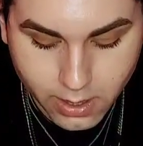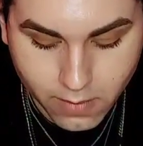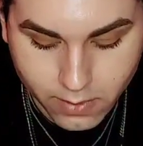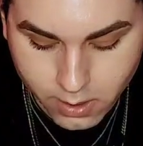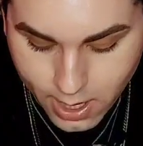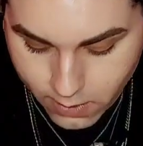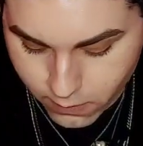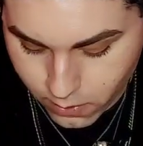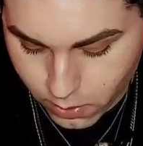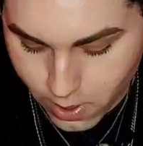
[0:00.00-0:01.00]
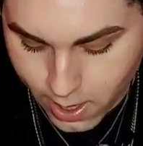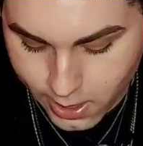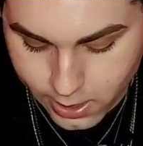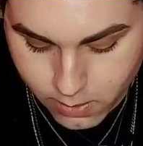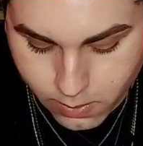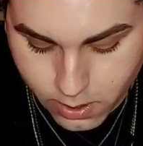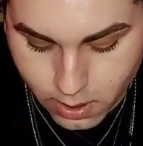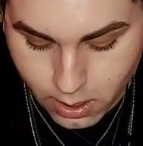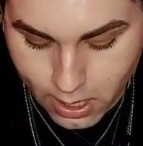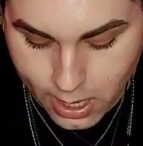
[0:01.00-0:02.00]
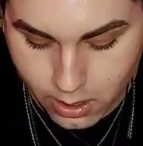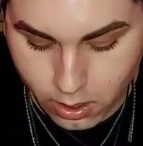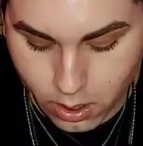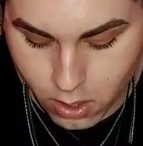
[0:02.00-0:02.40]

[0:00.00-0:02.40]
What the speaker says: love, and light for you guys, but again,